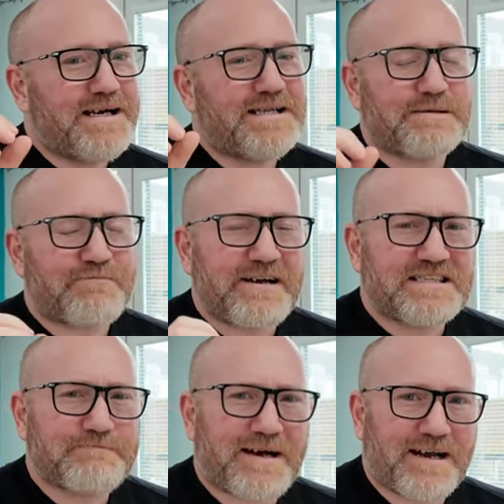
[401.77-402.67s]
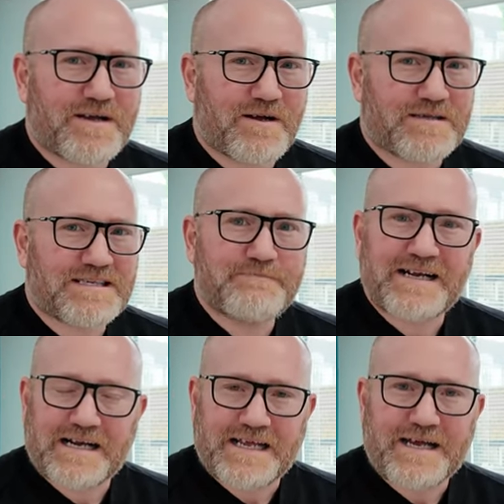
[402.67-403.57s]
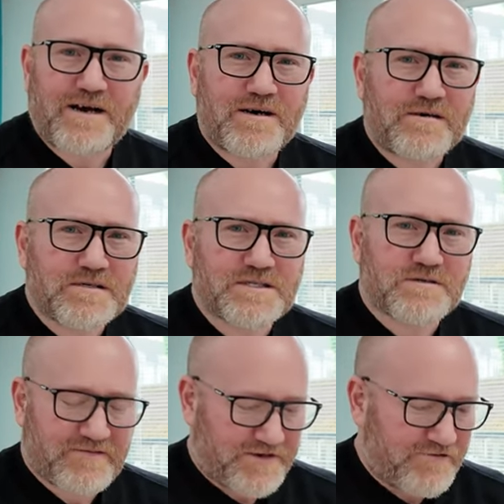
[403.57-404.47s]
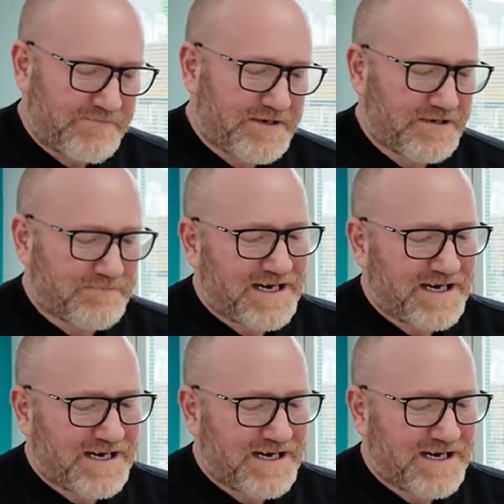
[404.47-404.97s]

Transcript: And the price of pallet collars, admittedly, are sort of creeping up.